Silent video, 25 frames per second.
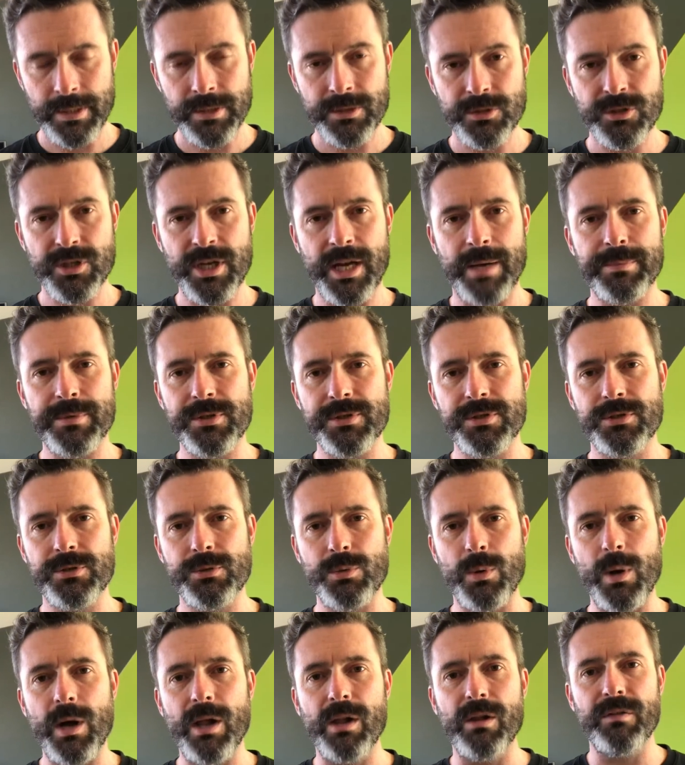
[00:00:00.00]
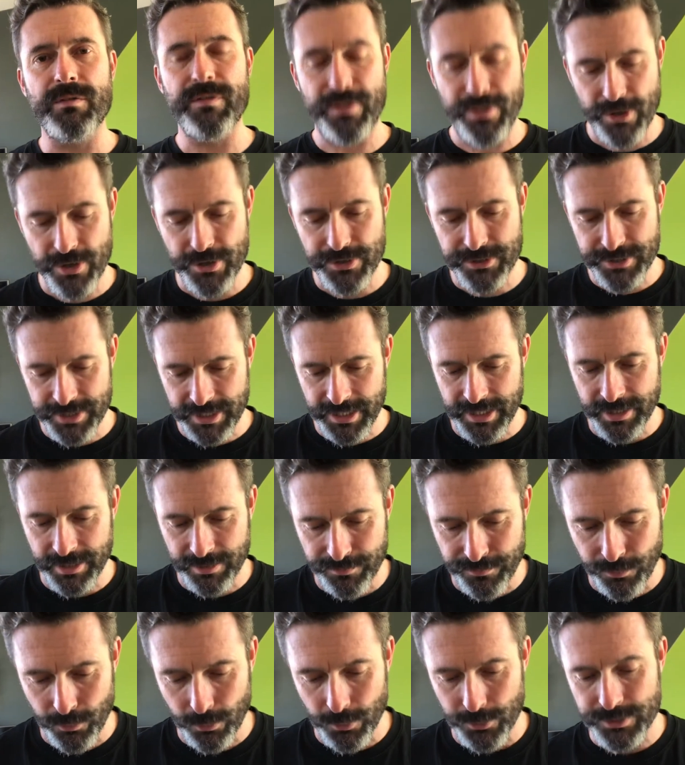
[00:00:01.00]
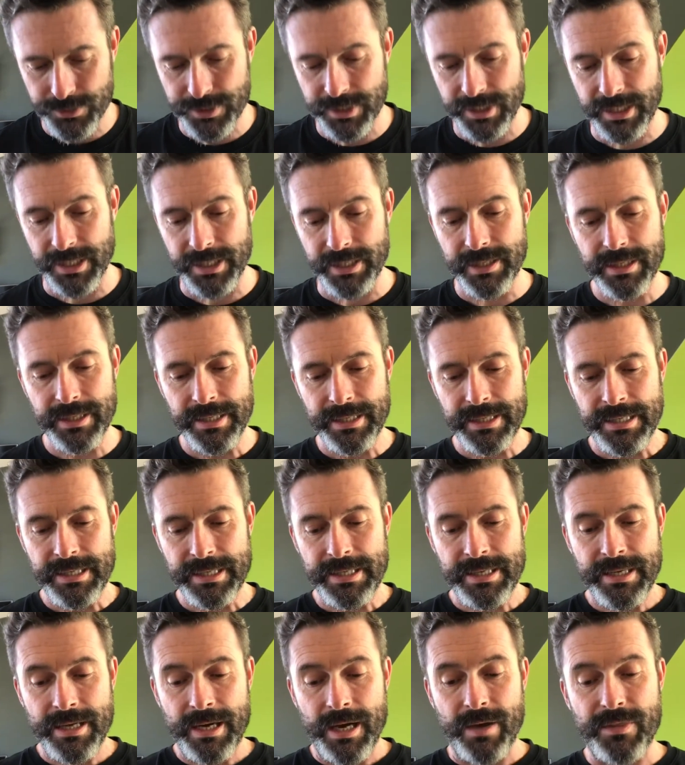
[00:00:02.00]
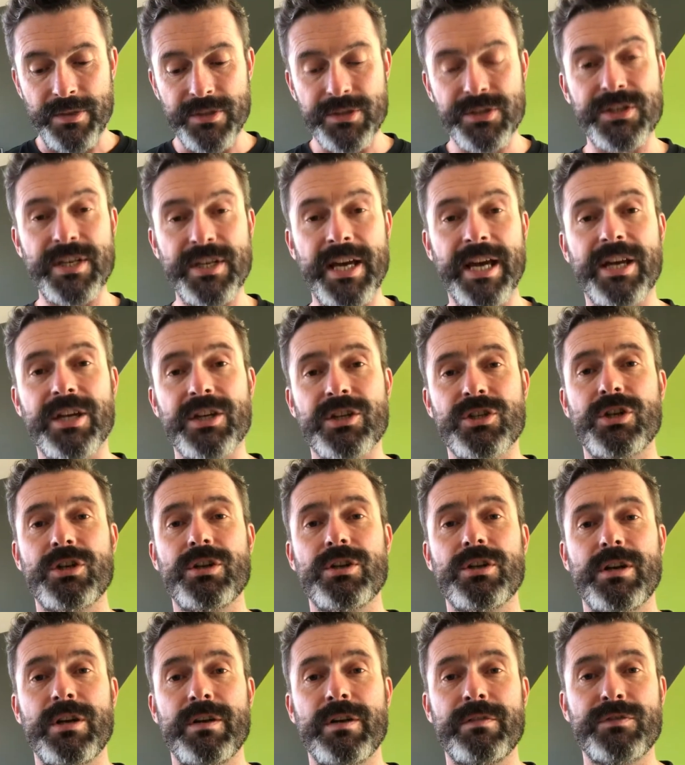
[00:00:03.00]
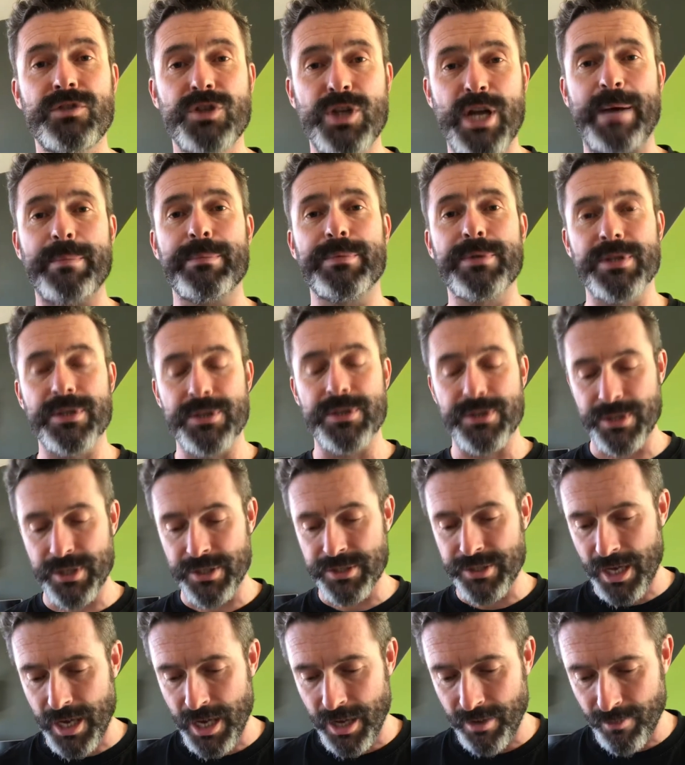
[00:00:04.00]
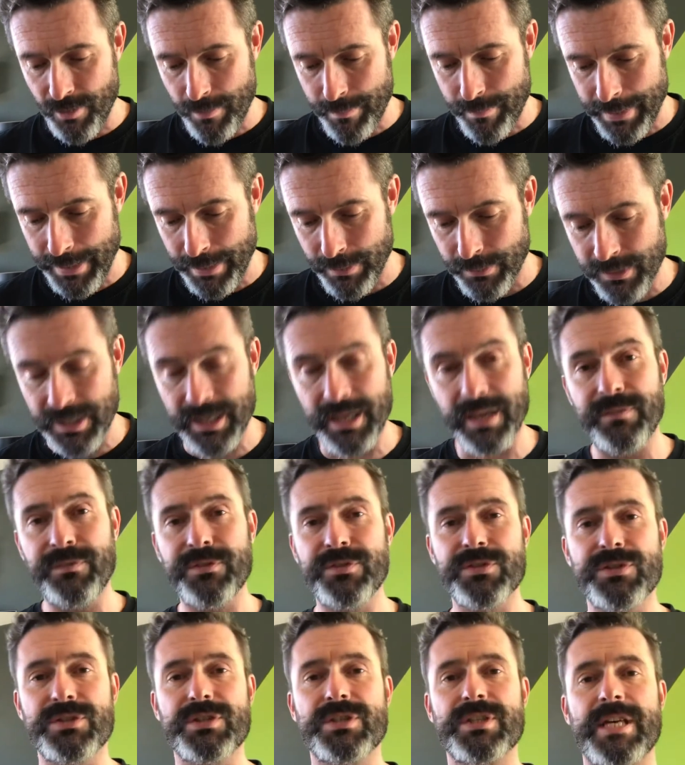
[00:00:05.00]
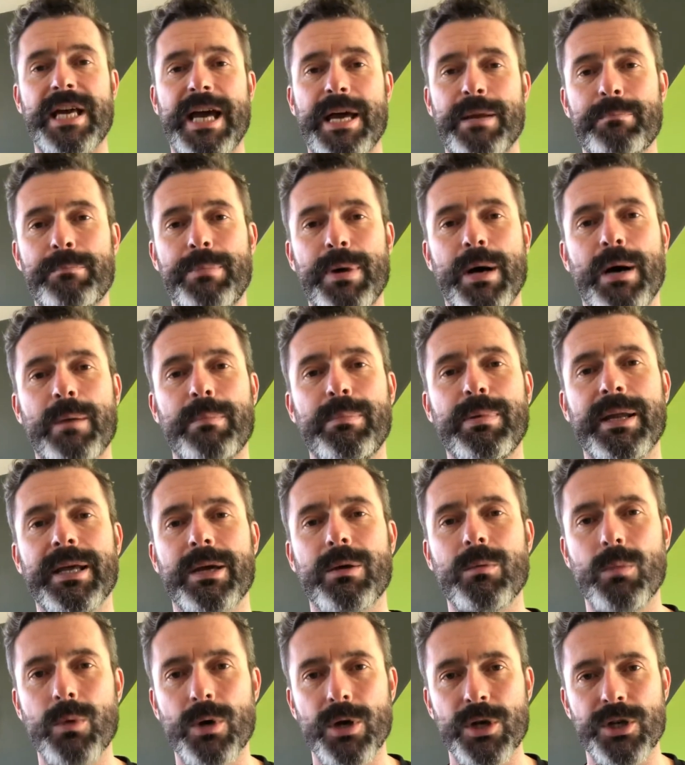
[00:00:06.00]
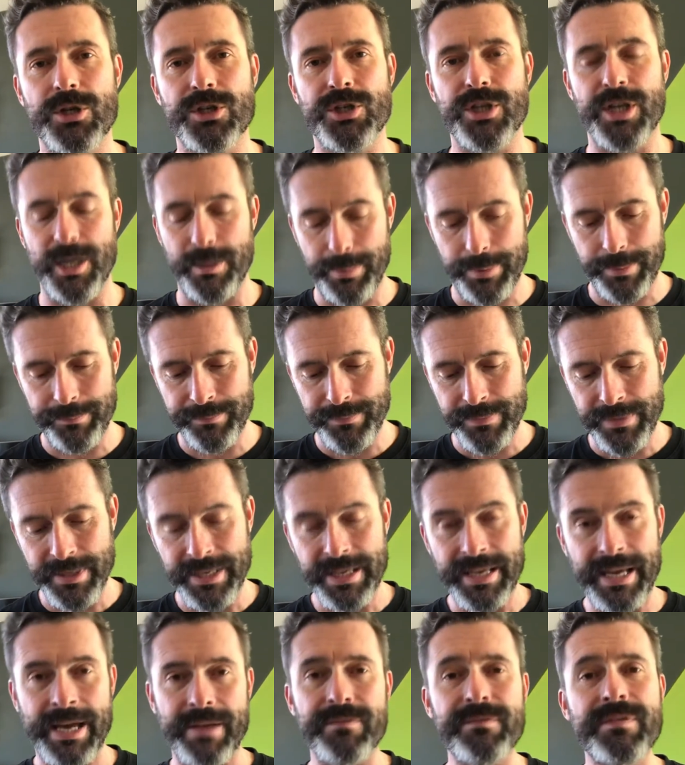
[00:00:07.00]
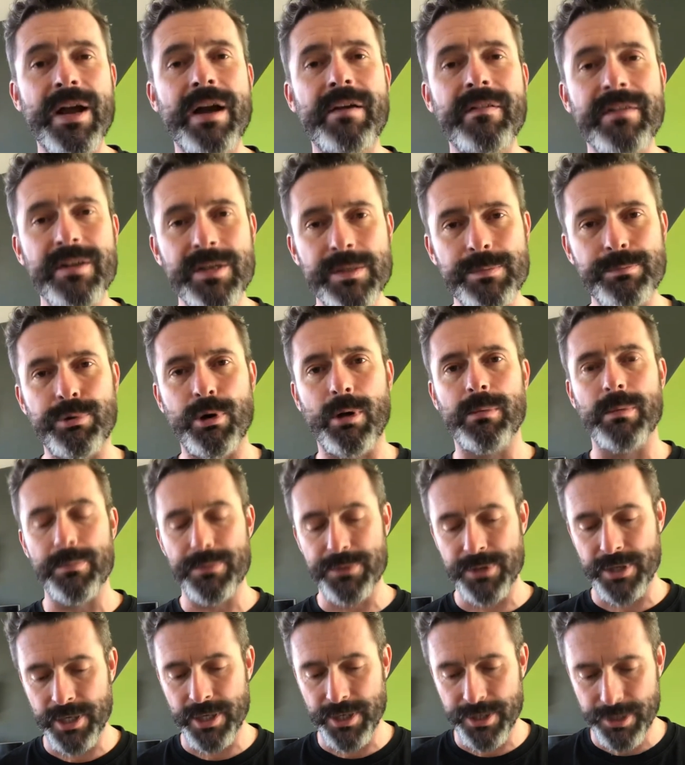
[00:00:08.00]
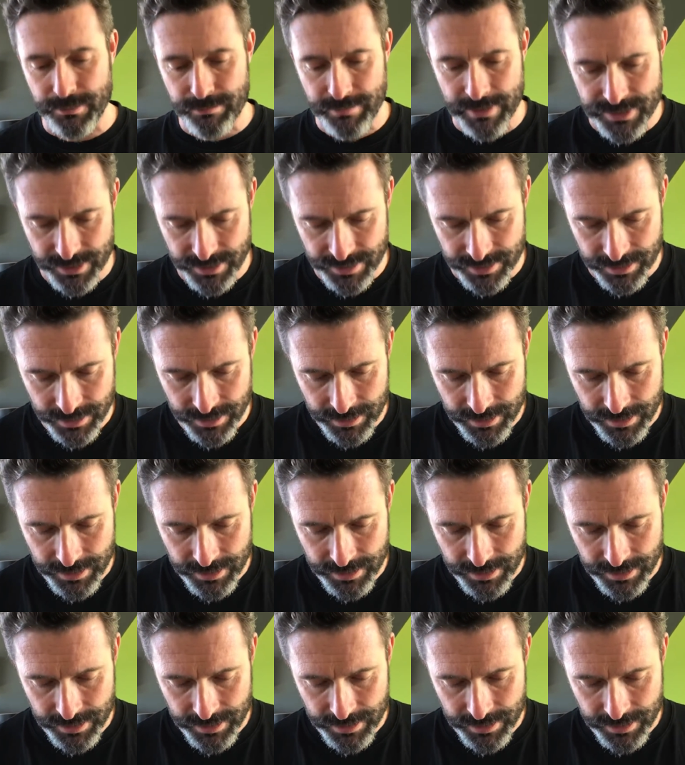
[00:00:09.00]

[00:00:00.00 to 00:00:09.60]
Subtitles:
Chapters 12, 13, and 14 are the section of chapters that are about gifts and public worship and various problems that had arisen